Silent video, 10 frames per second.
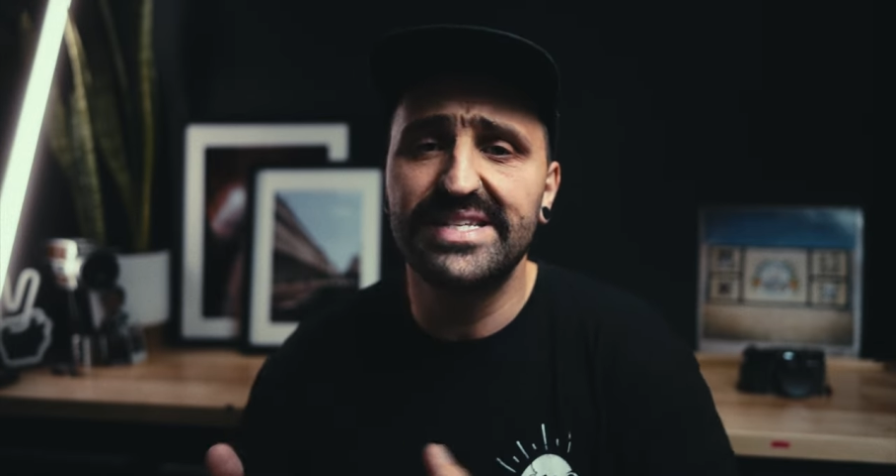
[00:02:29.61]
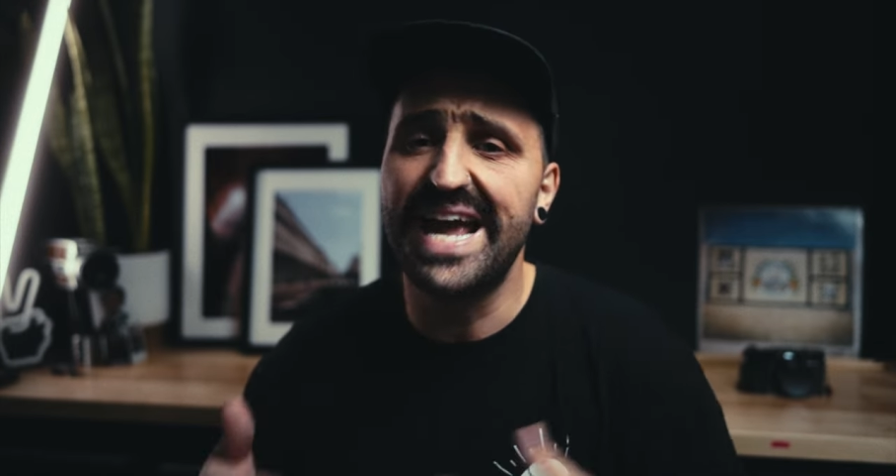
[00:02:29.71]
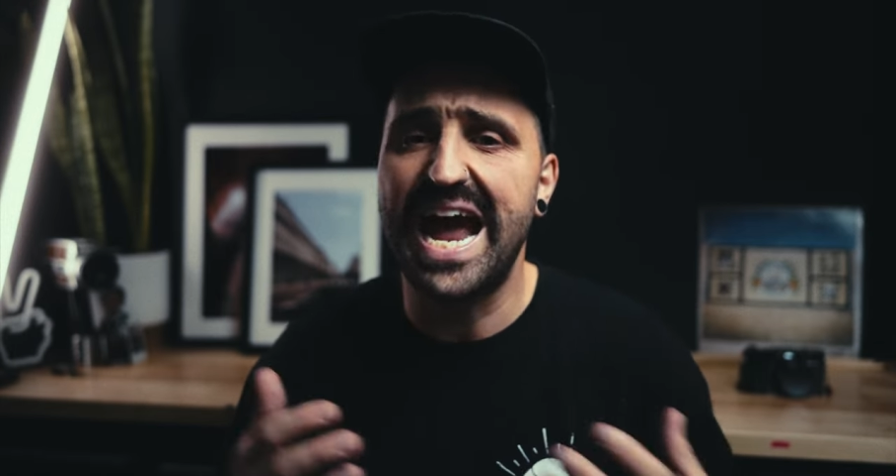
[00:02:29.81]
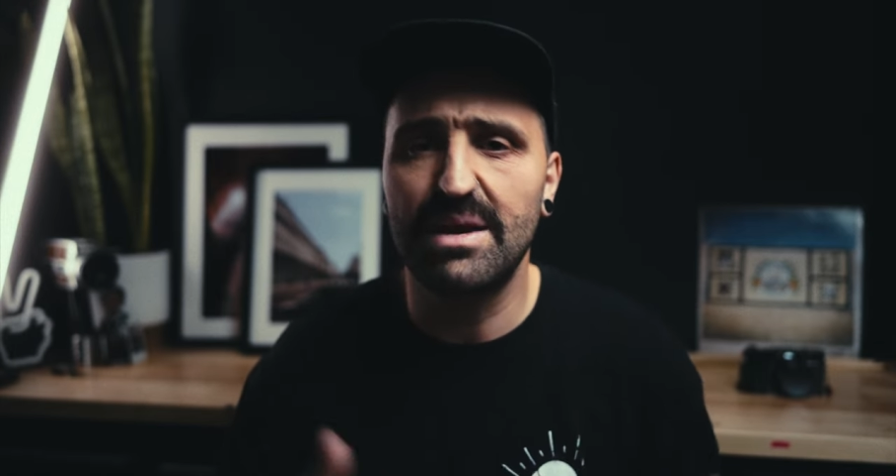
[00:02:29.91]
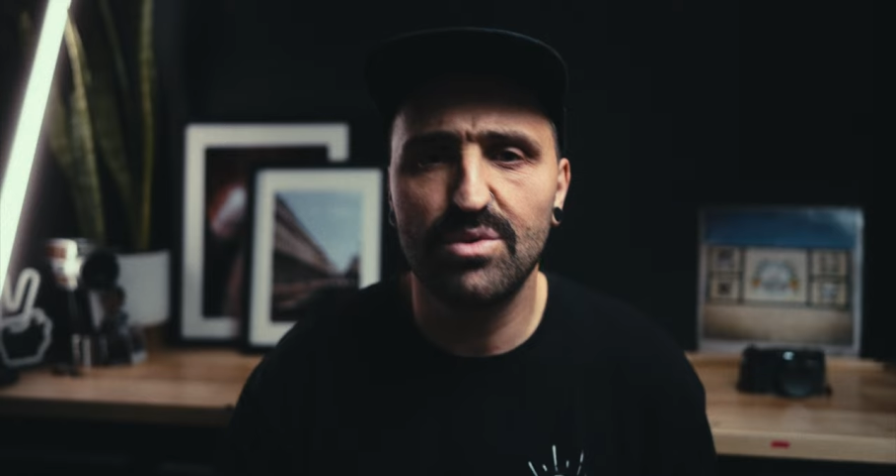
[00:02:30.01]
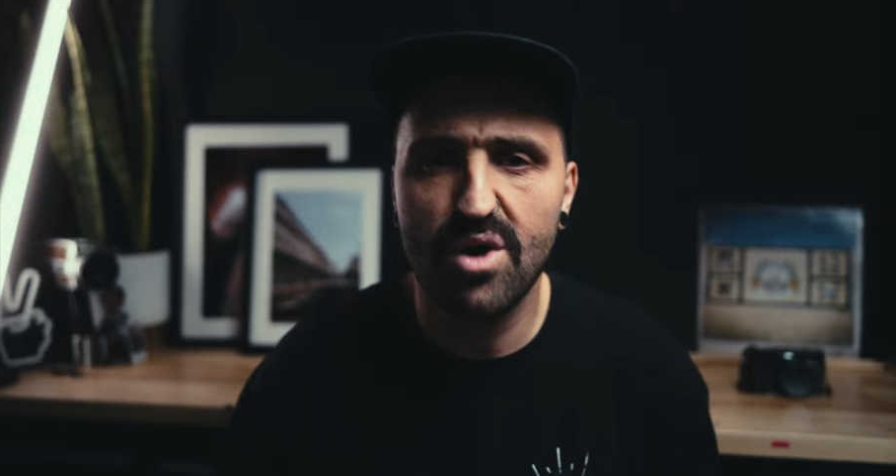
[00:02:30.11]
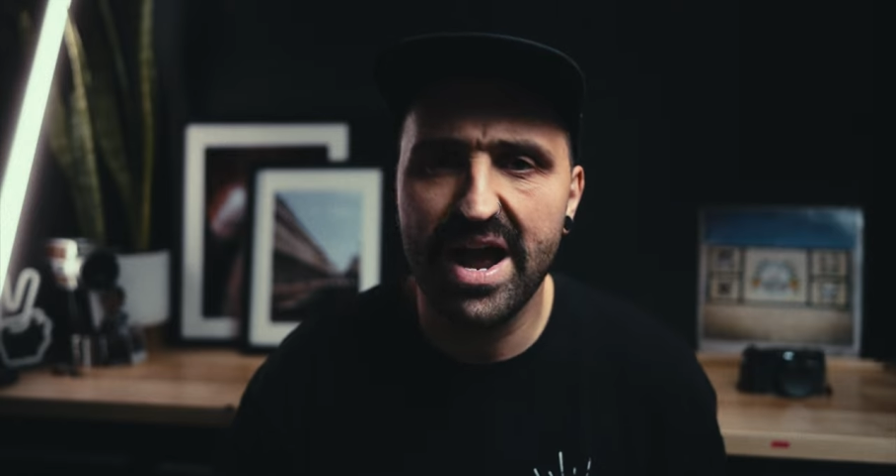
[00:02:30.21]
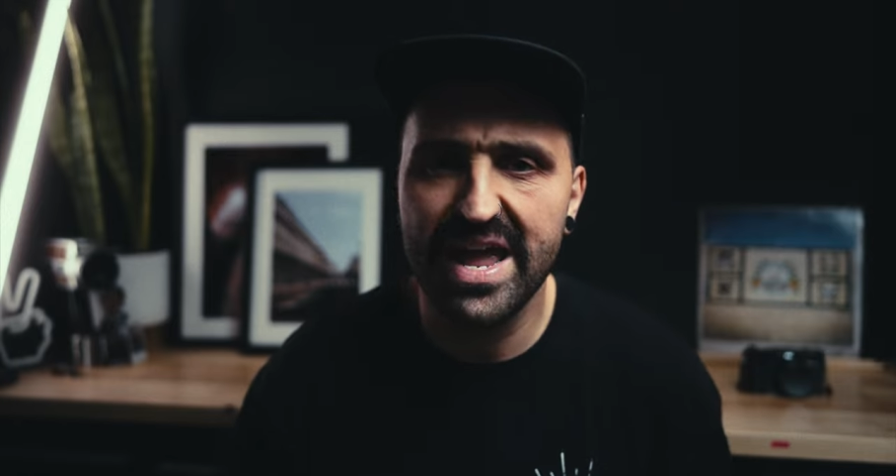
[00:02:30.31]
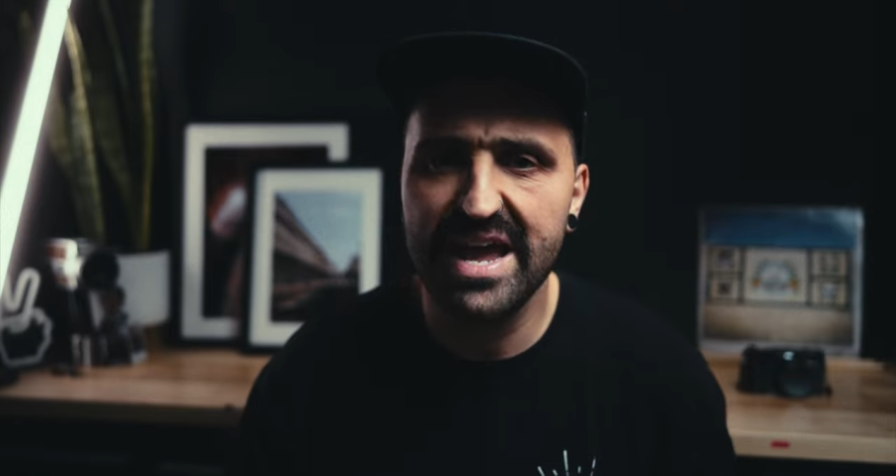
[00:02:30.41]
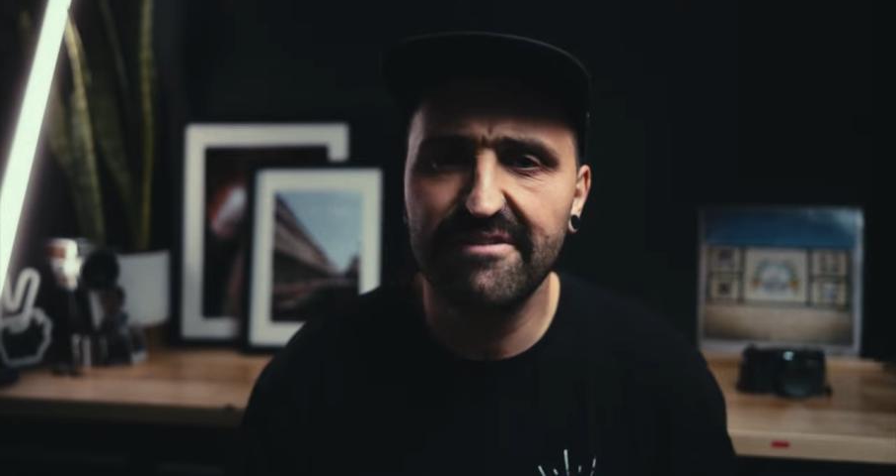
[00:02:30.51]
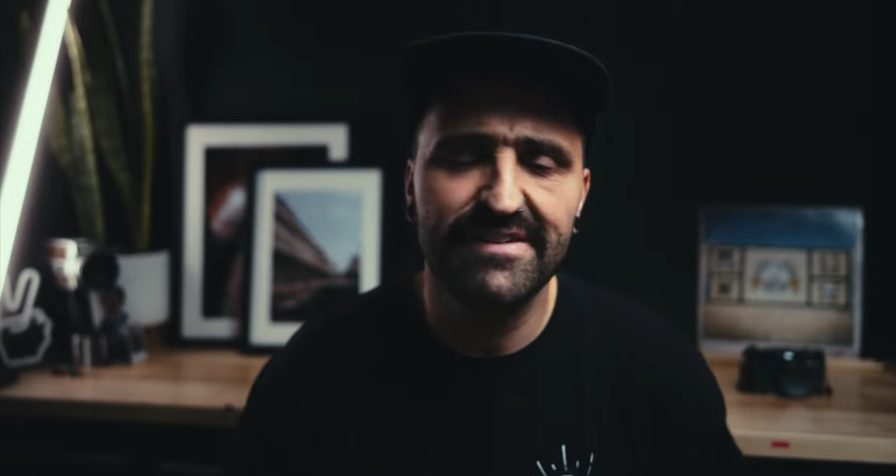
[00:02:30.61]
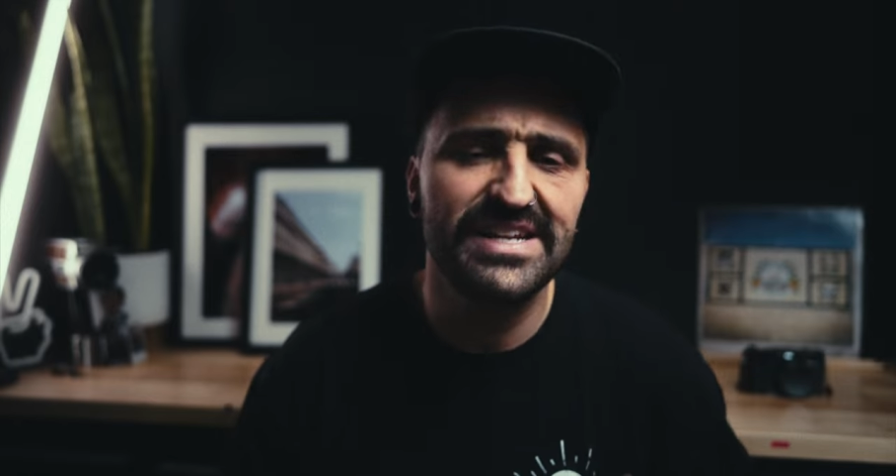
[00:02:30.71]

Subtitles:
to animal IF